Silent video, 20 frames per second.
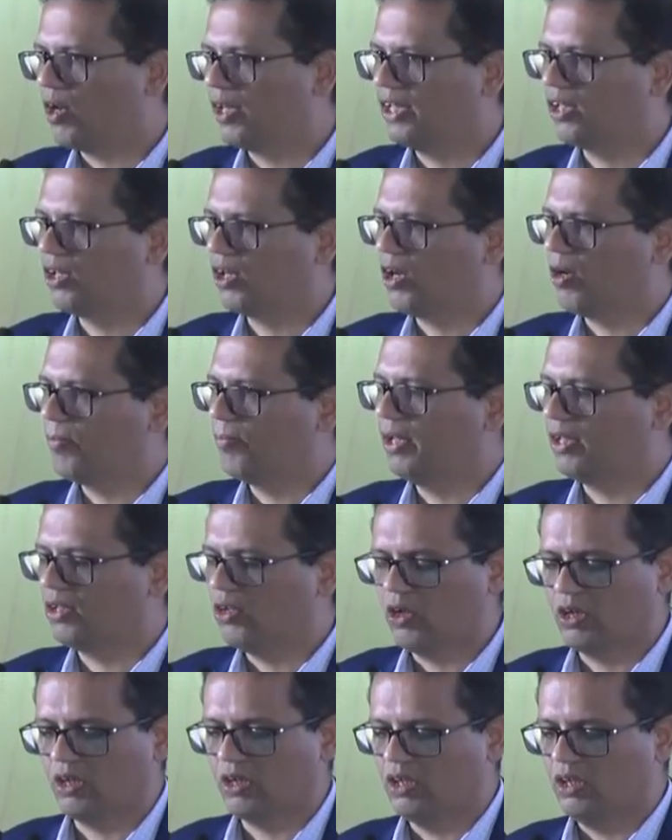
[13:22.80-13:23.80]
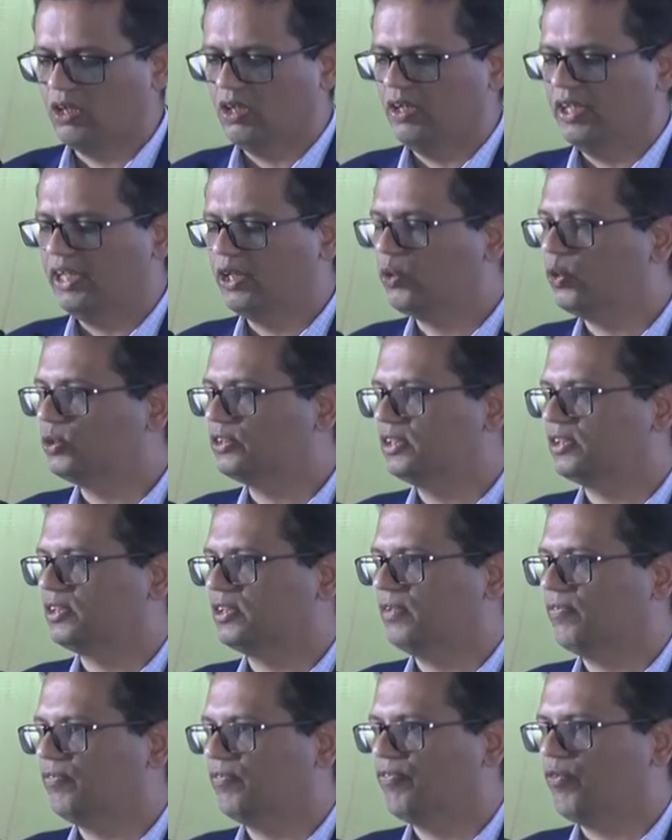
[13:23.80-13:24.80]
economic or uh,
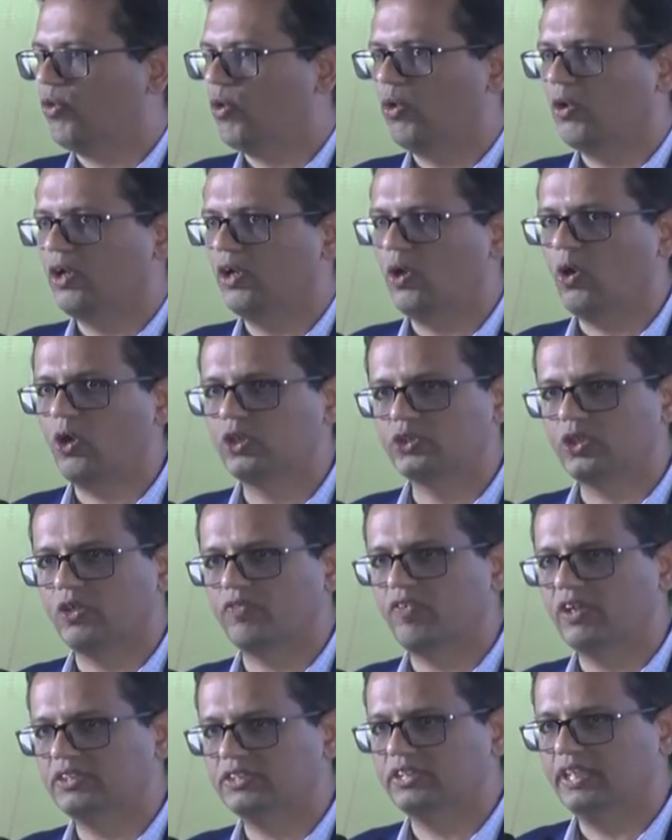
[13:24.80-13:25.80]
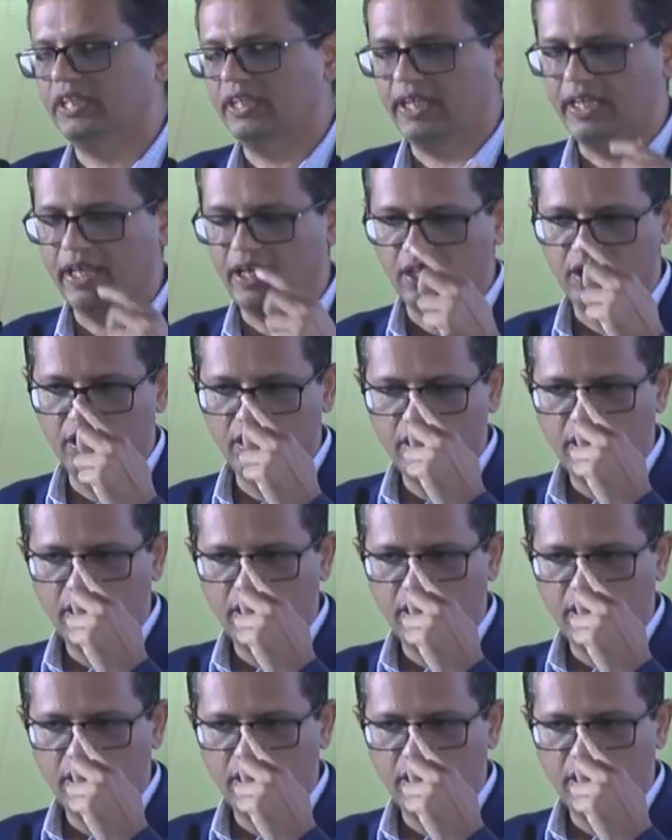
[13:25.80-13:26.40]
ecosystem for long short funds in India.